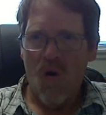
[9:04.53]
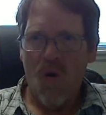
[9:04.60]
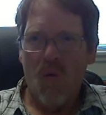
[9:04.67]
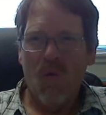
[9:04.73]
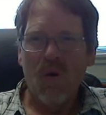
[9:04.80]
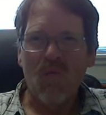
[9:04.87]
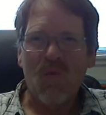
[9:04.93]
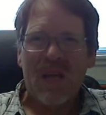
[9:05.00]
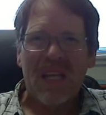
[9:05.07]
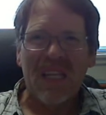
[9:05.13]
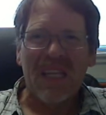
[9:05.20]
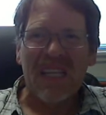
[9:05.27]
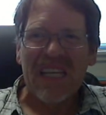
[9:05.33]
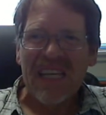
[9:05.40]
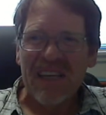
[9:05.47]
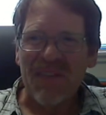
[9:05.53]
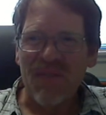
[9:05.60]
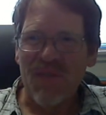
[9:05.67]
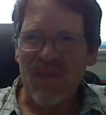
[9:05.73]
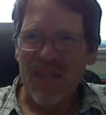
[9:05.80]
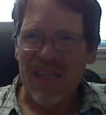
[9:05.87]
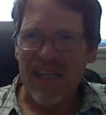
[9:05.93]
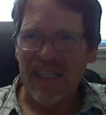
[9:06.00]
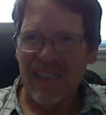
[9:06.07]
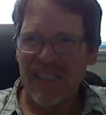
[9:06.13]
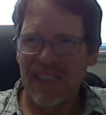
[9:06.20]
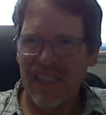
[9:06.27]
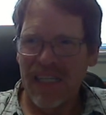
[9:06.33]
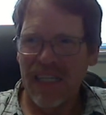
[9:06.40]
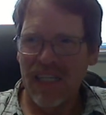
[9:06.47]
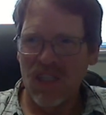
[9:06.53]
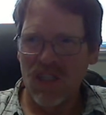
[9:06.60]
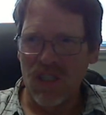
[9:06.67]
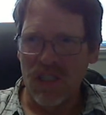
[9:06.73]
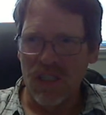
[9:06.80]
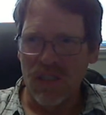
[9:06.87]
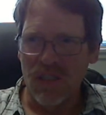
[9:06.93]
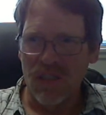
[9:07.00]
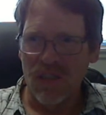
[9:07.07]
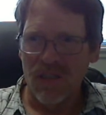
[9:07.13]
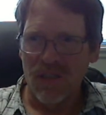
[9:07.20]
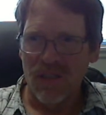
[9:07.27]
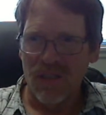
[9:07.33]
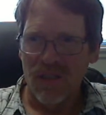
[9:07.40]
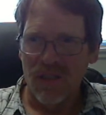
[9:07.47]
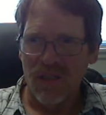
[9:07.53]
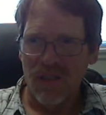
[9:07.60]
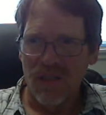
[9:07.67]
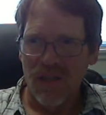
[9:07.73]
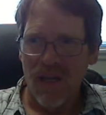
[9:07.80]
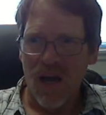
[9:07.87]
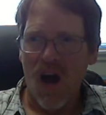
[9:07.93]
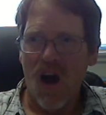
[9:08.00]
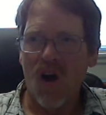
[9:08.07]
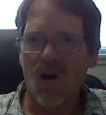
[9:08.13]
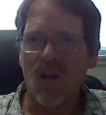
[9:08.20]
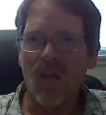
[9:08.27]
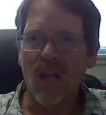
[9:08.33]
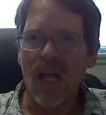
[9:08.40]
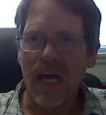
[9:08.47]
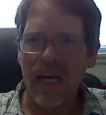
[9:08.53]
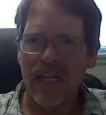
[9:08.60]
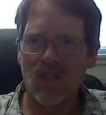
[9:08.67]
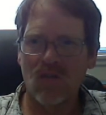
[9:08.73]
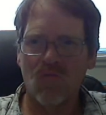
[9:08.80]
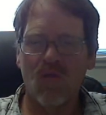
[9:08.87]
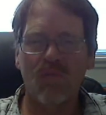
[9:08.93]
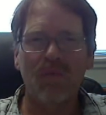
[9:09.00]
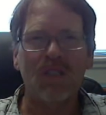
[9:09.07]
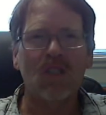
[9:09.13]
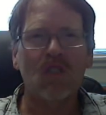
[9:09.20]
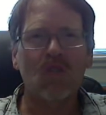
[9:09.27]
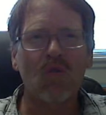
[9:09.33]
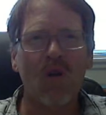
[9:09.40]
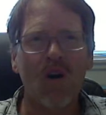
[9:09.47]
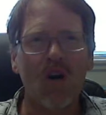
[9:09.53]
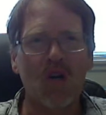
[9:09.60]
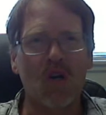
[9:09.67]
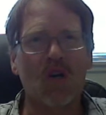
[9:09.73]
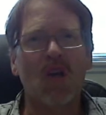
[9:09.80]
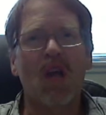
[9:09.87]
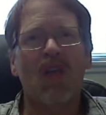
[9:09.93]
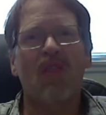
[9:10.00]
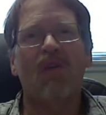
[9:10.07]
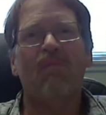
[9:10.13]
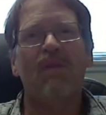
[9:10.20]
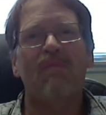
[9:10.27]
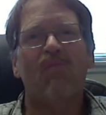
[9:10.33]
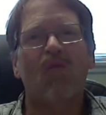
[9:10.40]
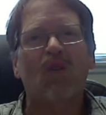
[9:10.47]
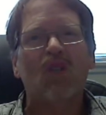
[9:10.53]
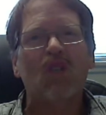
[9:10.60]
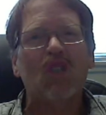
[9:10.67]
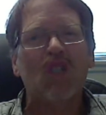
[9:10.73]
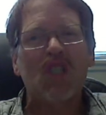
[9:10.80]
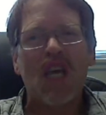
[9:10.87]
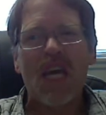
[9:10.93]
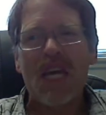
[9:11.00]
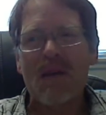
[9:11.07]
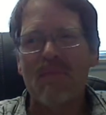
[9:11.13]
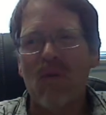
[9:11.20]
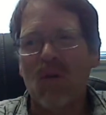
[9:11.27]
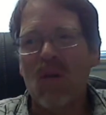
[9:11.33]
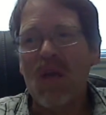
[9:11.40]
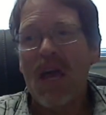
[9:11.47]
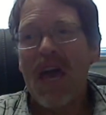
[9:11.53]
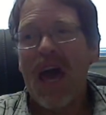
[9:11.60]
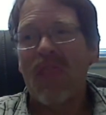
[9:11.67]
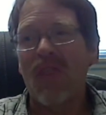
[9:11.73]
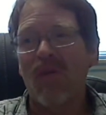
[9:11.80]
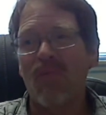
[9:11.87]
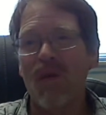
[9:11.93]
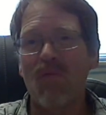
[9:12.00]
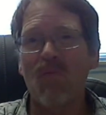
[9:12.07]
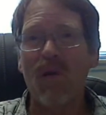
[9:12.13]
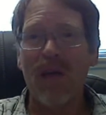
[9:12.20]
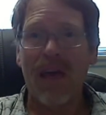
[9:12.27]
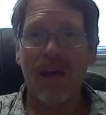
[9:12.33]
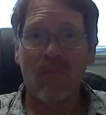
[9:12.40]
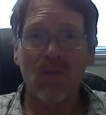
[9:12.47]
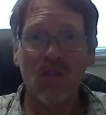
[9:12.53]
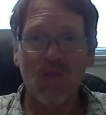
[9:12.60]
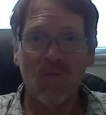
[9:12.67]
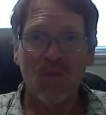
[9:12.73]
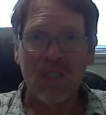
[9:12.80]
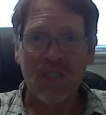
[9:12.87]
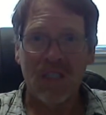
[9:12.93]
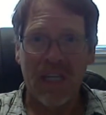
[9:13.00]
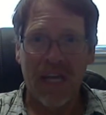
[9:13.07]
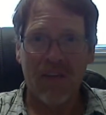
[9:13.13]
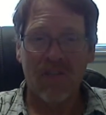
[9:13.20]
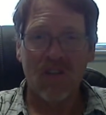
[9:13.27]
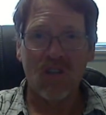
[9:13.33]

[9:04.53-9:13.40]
When we live these teachings, our lives will be stronger, they'll be more stable, and they'll be able to withstand the